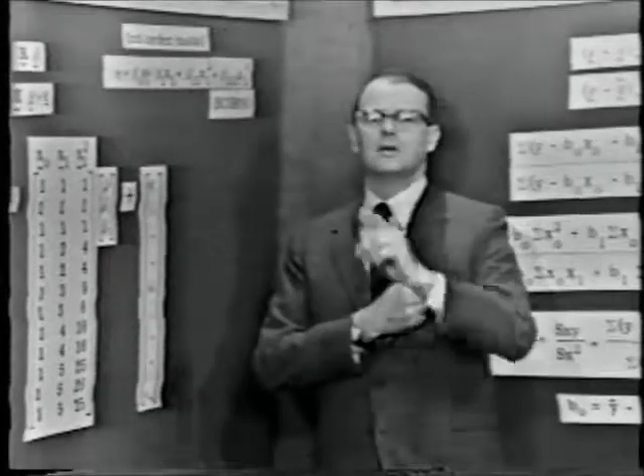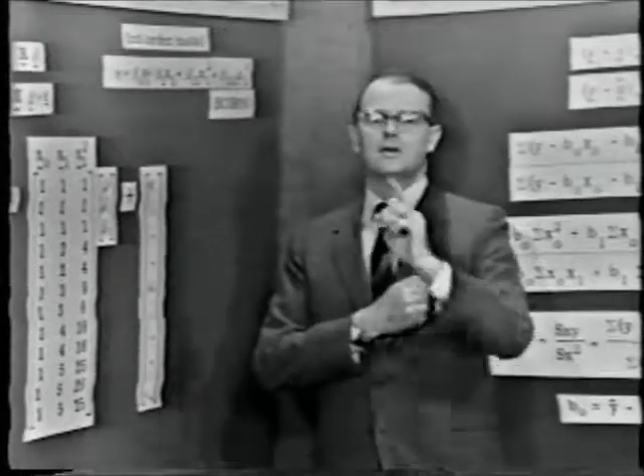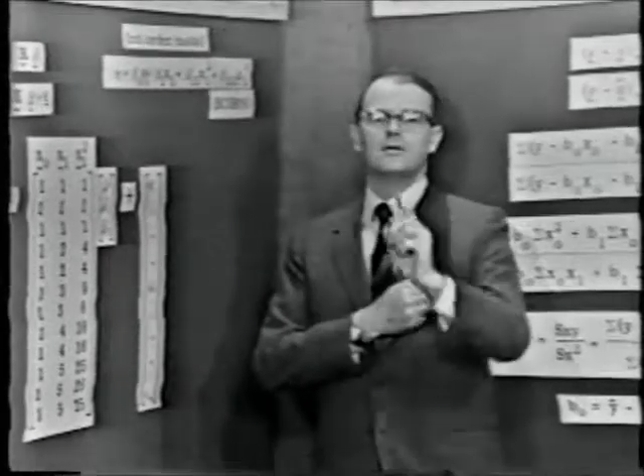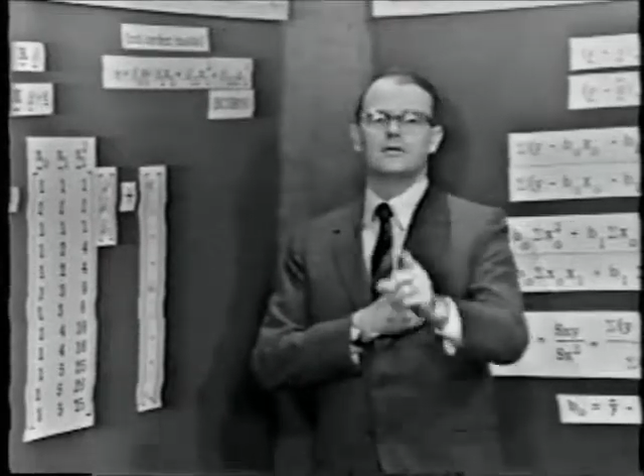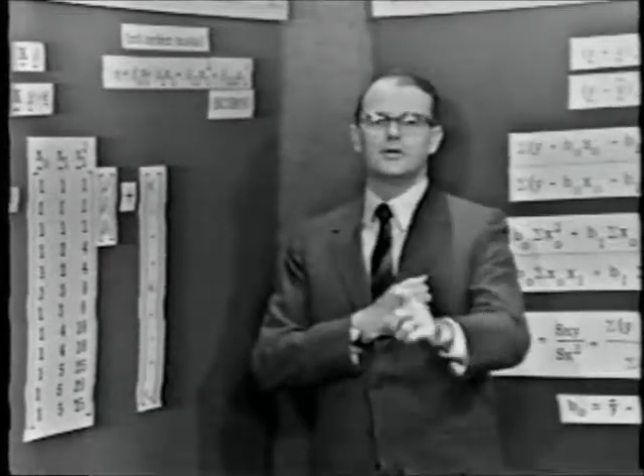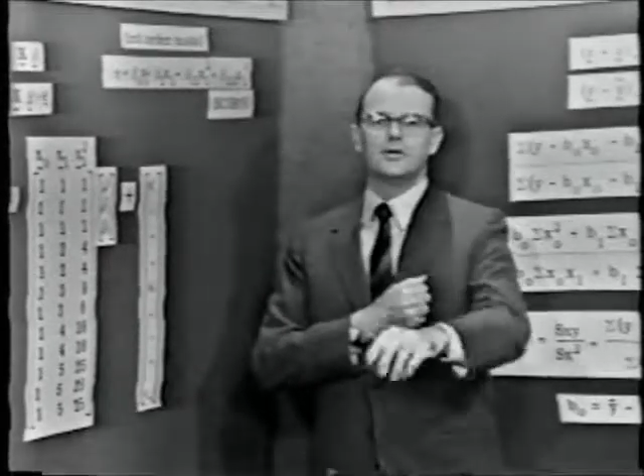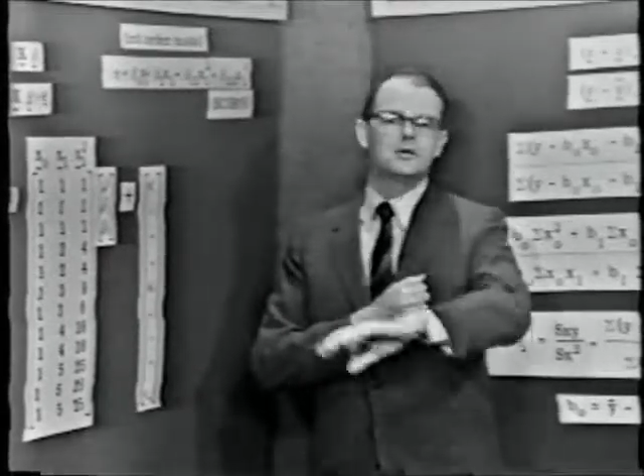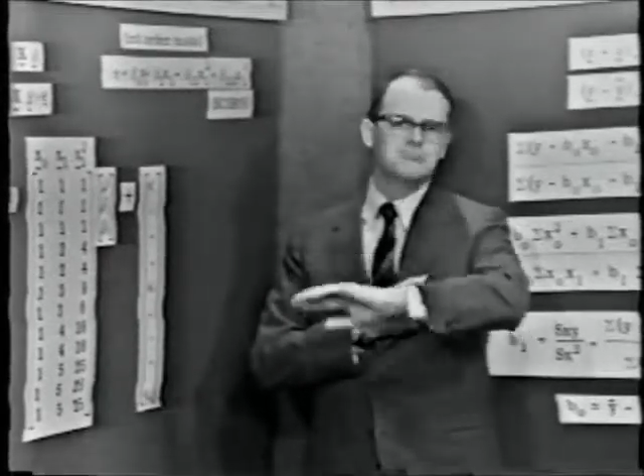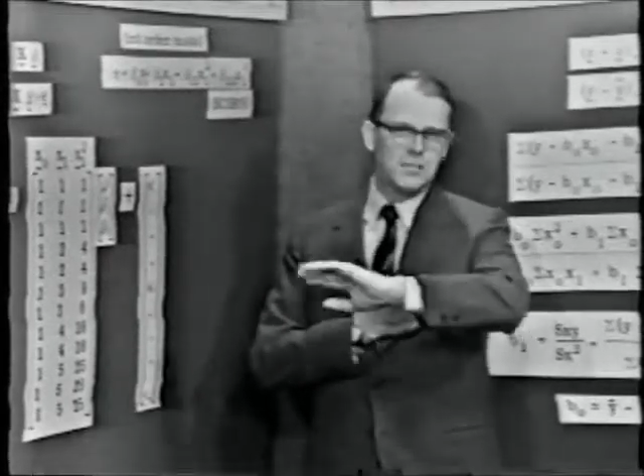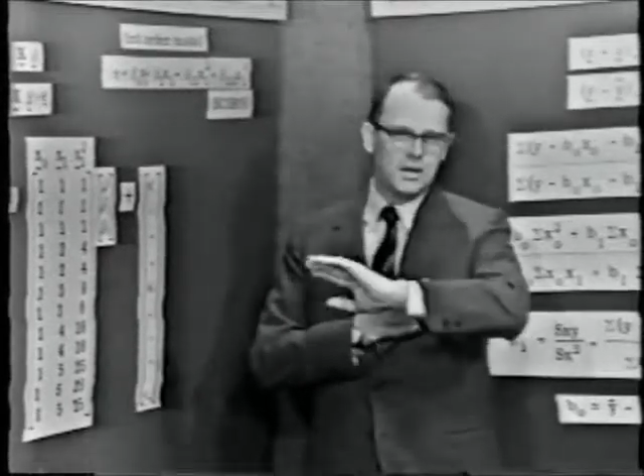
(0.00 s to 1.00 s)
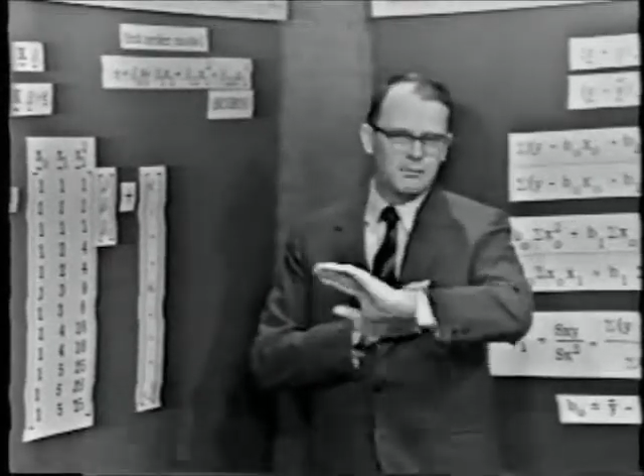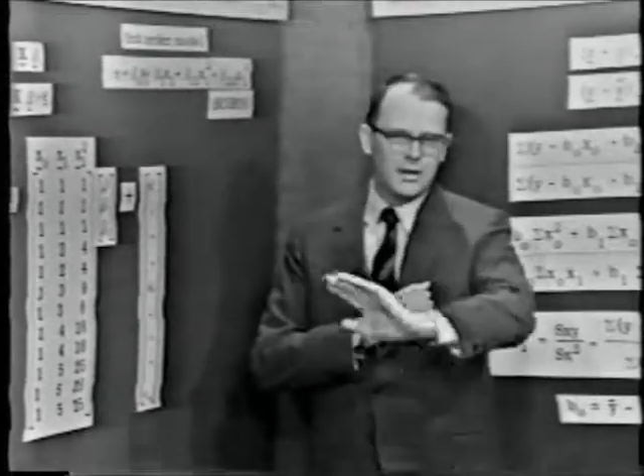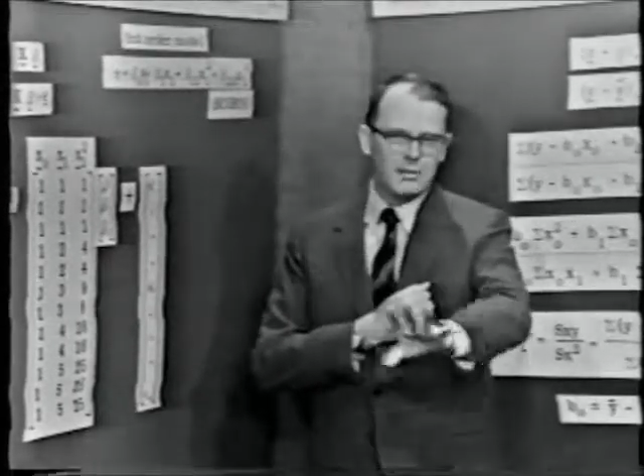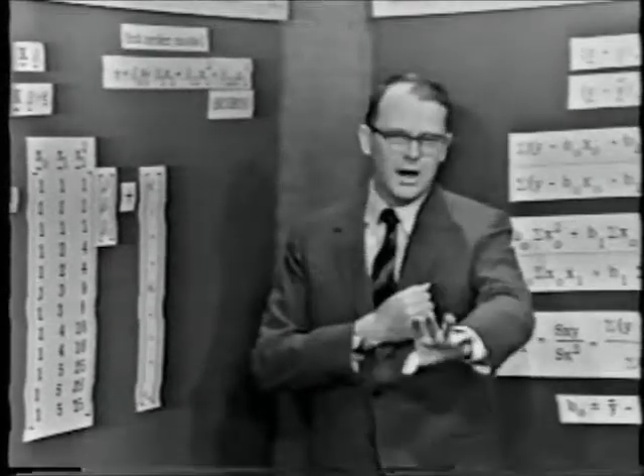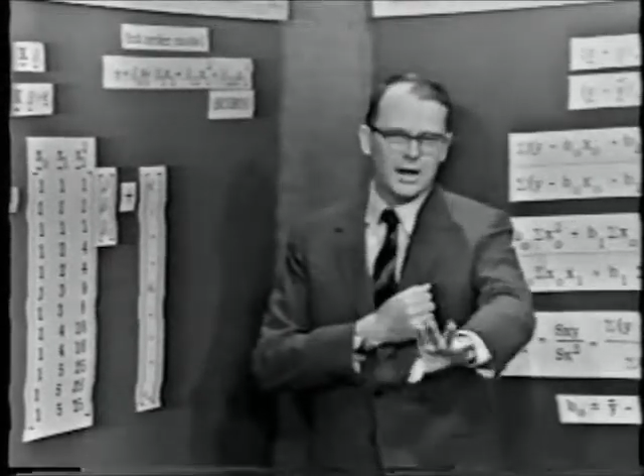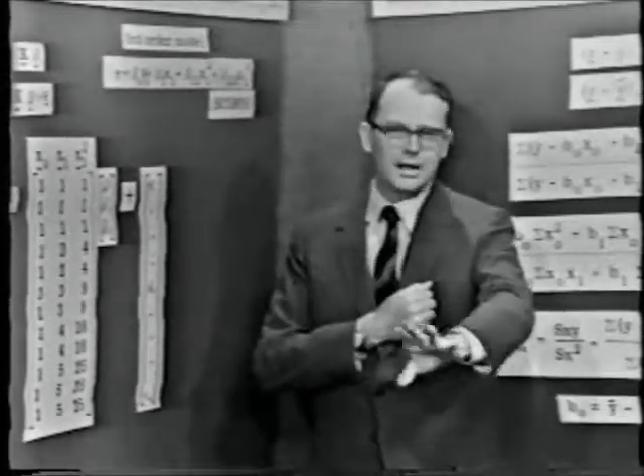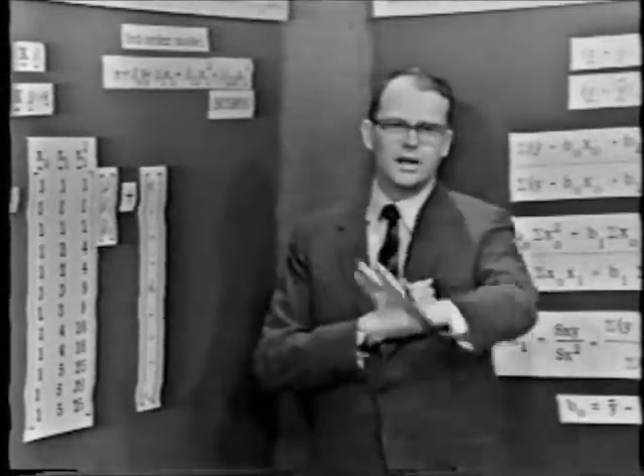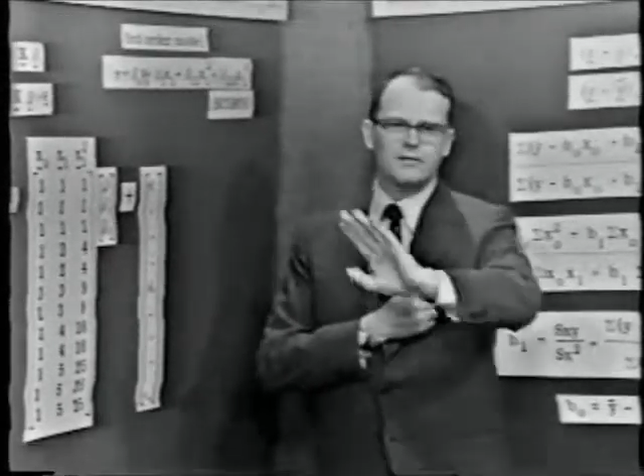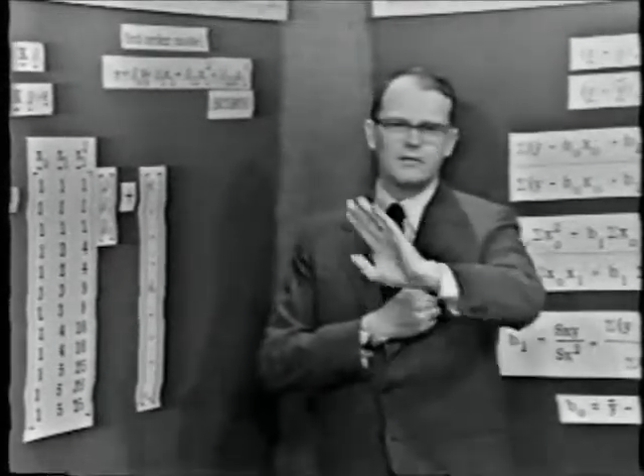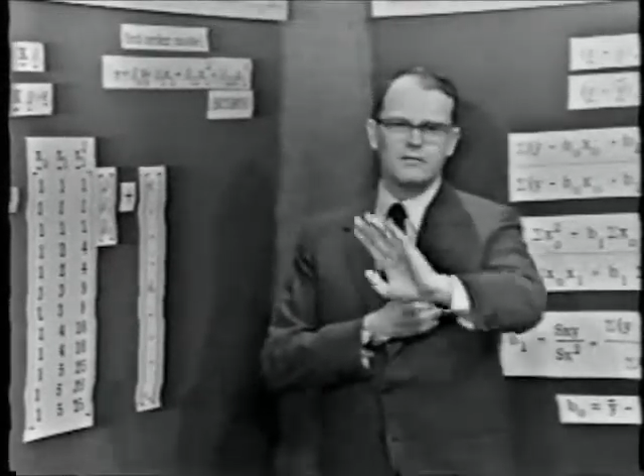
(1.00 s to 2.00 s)
If you do, be my
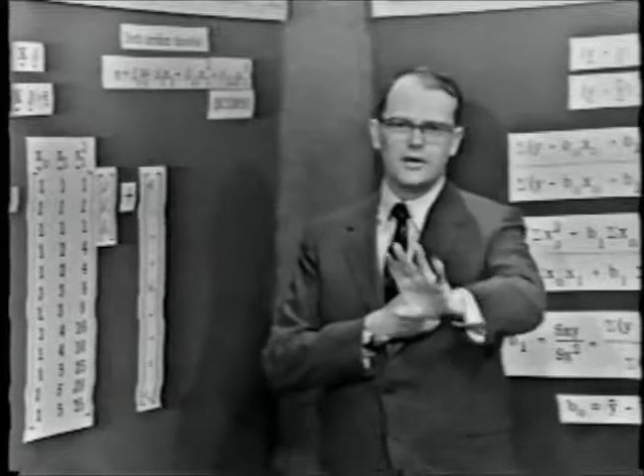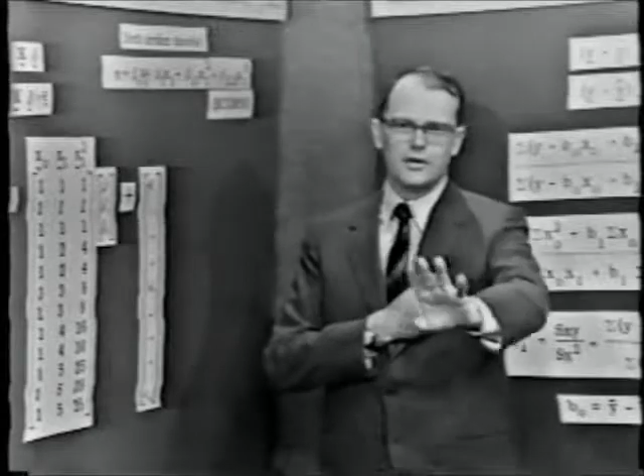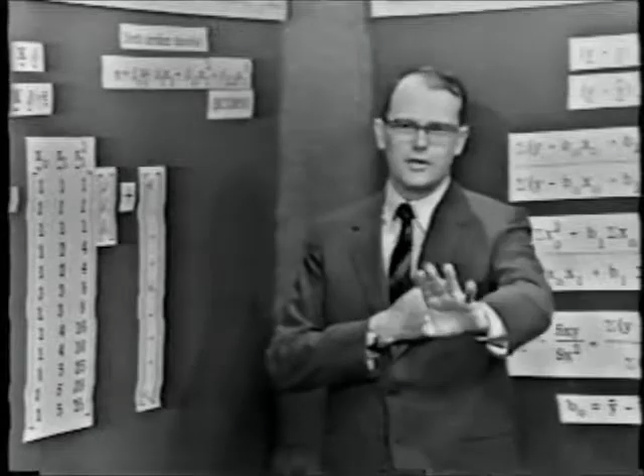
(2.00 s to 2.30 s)
guest and fit